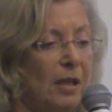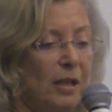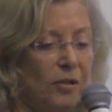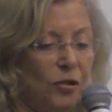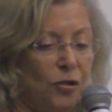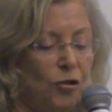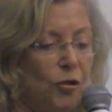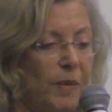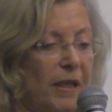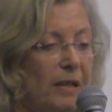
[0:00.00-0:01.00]
So you should
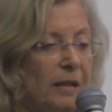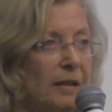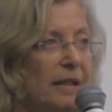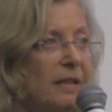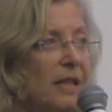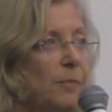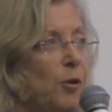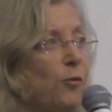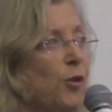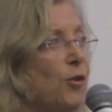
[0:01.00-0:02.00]
be listening
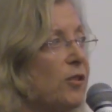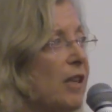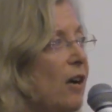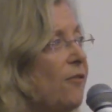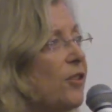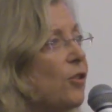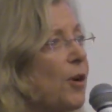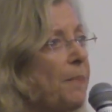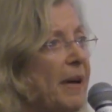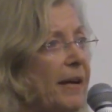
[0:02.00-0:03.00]
both for yourself and your
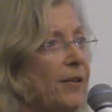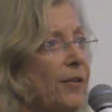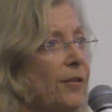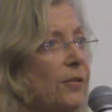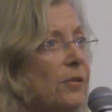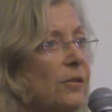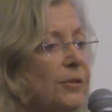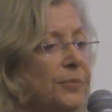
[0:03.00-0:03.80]
competitors.